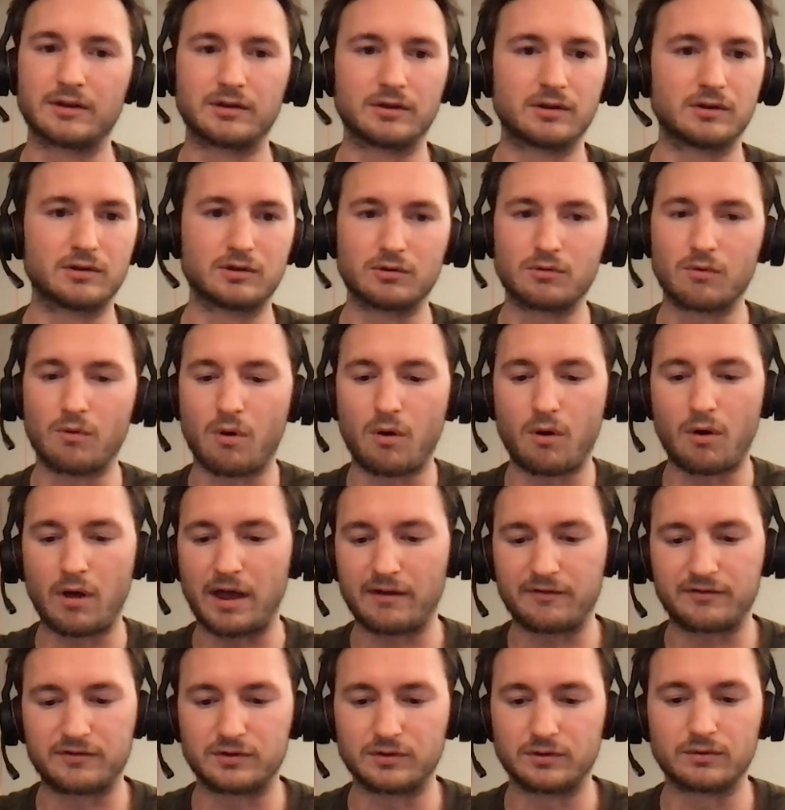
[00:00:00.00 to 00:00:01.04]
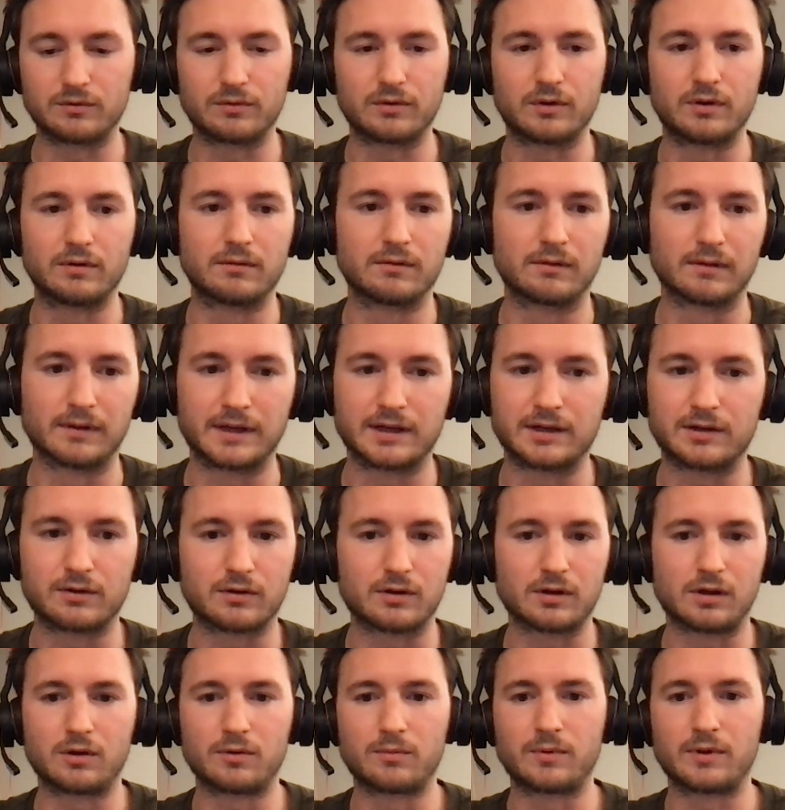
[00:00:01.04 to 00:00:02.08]
you all have to link your
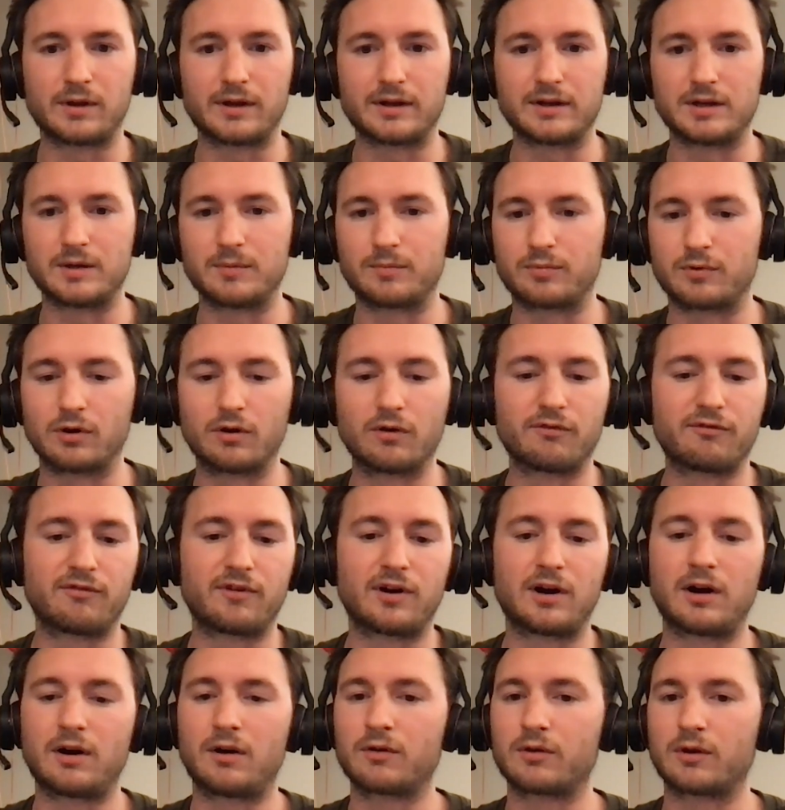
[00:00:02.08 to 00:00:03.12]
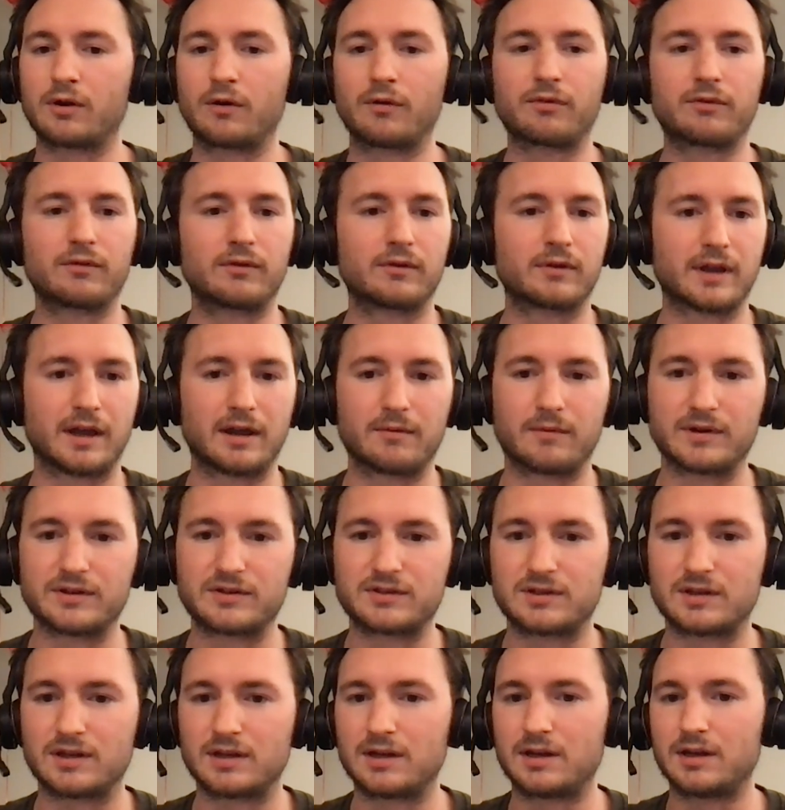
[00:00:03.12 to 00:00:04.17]
global ID profile, go through
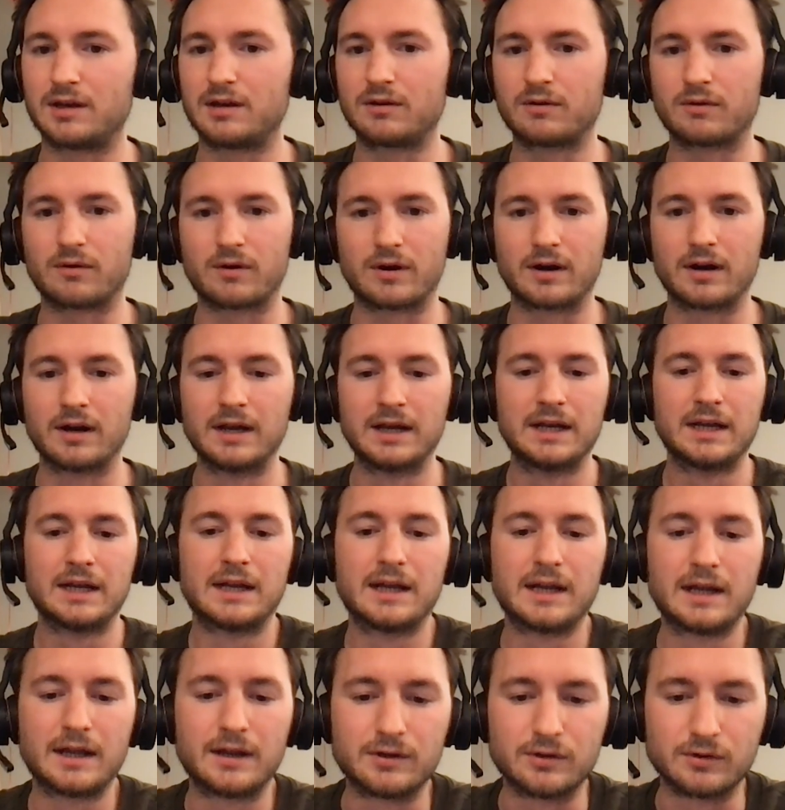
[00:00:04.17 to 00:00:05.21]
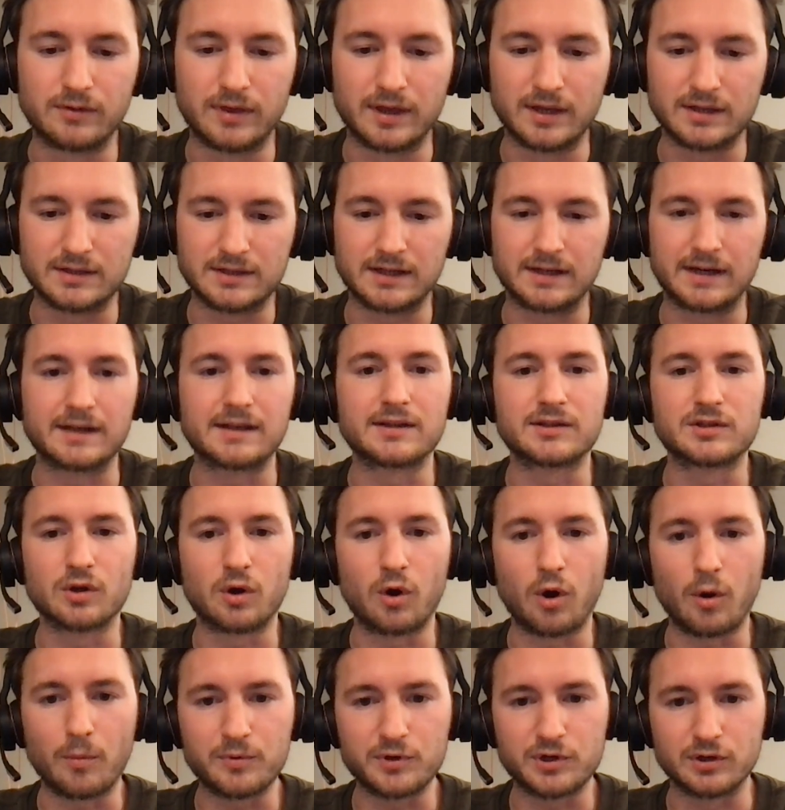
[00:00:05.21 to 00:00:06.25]
KYC, or do things like that. That's
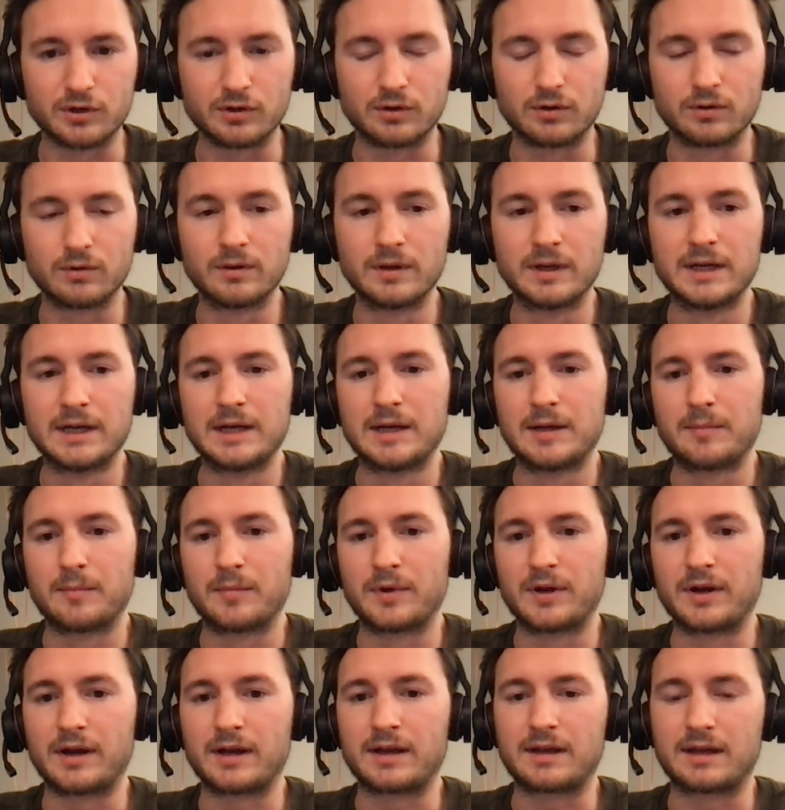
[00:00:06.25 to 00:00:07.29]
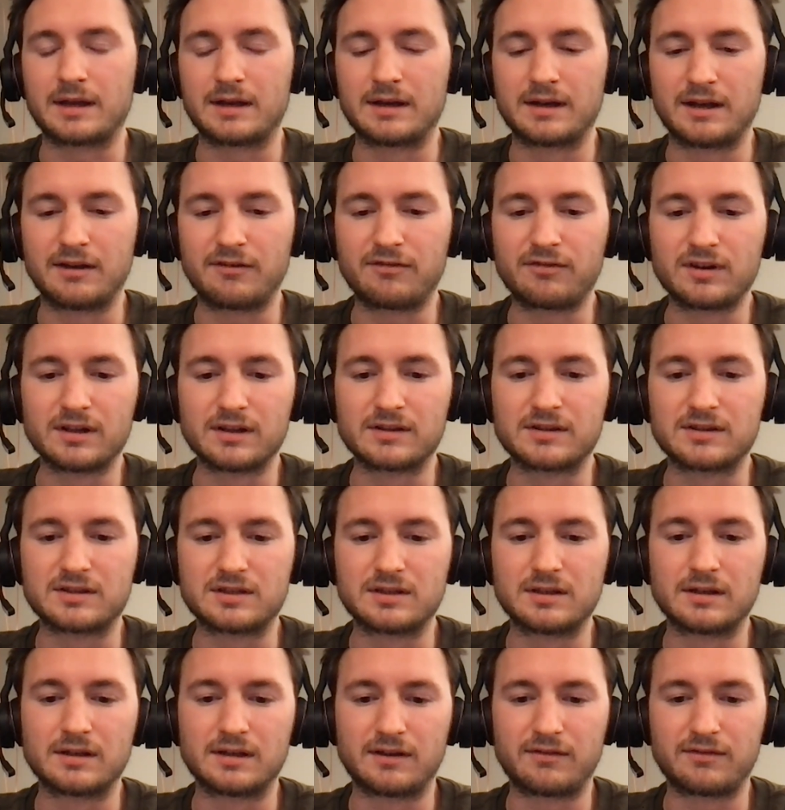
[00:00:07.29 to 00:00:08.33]
optional, but I can
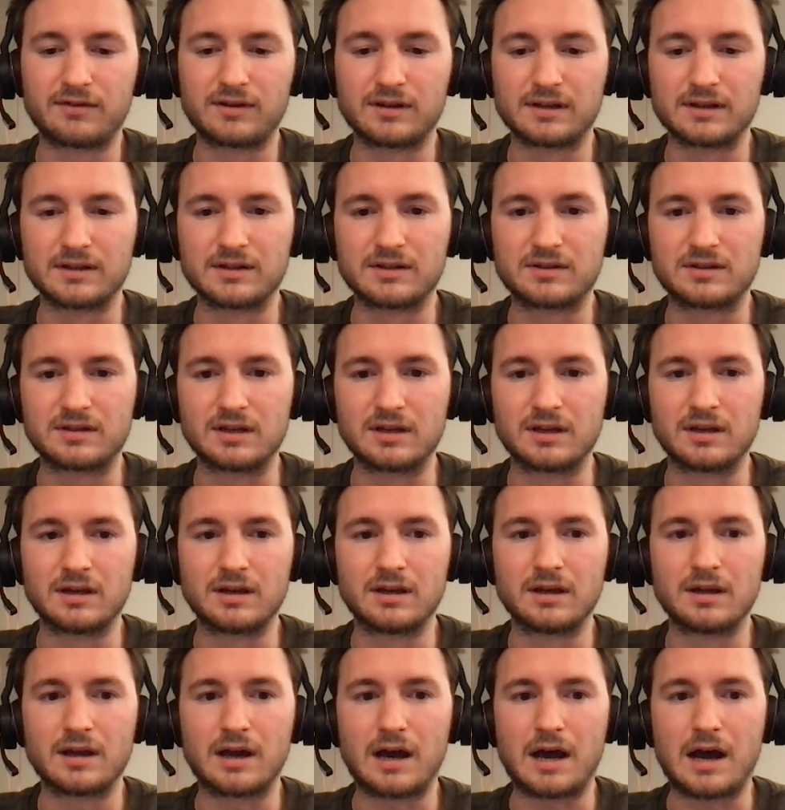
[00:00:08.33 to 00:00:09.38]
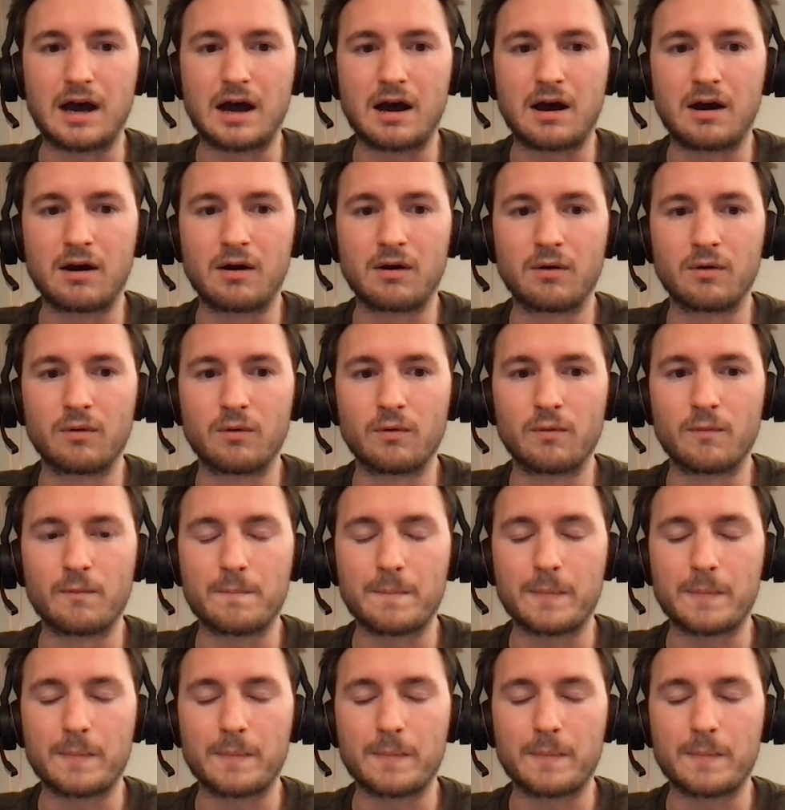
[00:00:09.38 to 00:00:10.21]
definitely see how